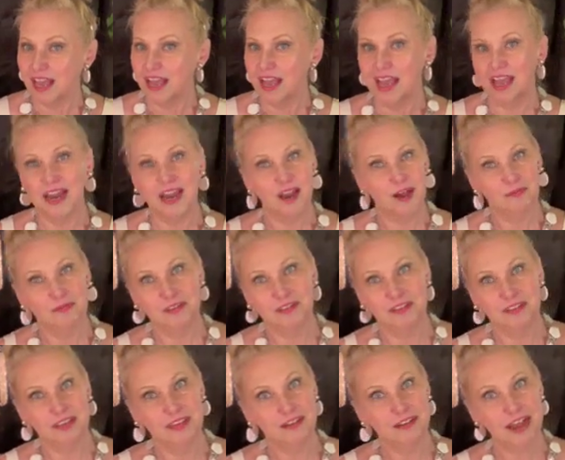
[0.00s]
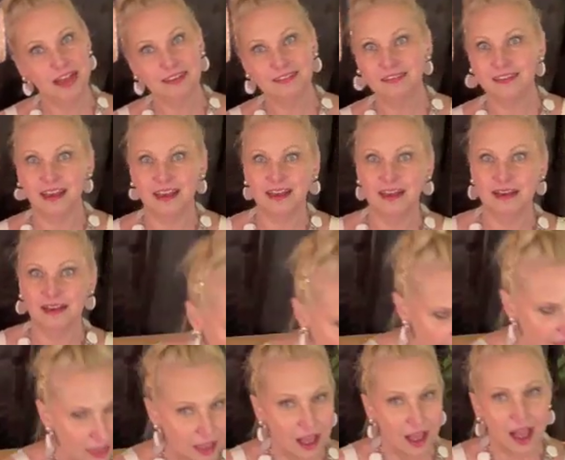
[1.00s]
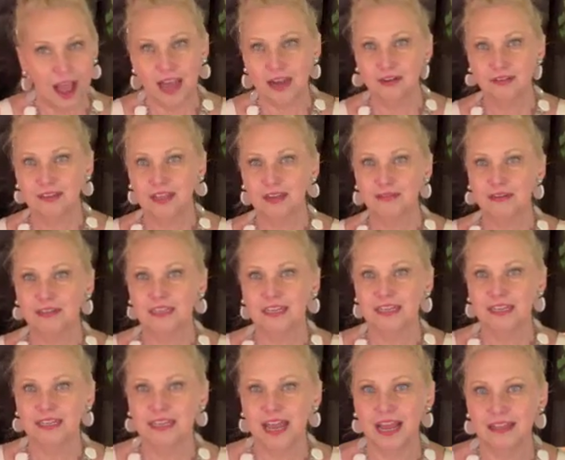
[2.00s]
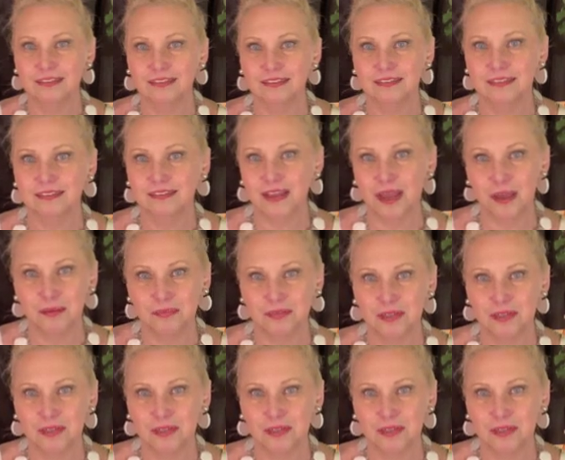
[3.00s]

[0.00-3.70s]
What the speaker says: And I hope to see you next time. I don't think we did a dance this time,